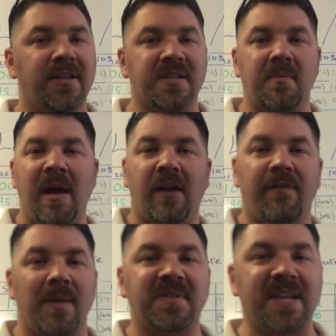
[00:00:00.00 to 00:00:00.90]
Doesn't matter
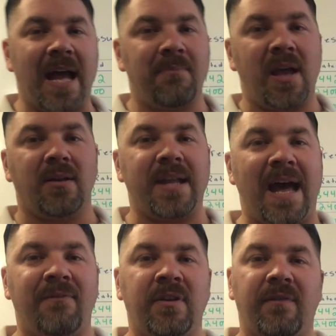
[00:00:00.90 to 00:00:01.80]
if I'm side mount
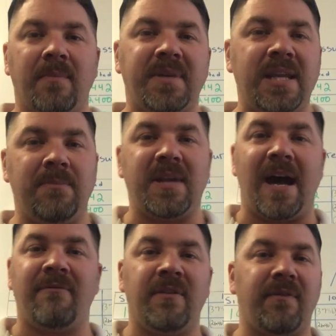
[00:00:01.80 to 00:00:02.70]
diving, if I'm deep diving,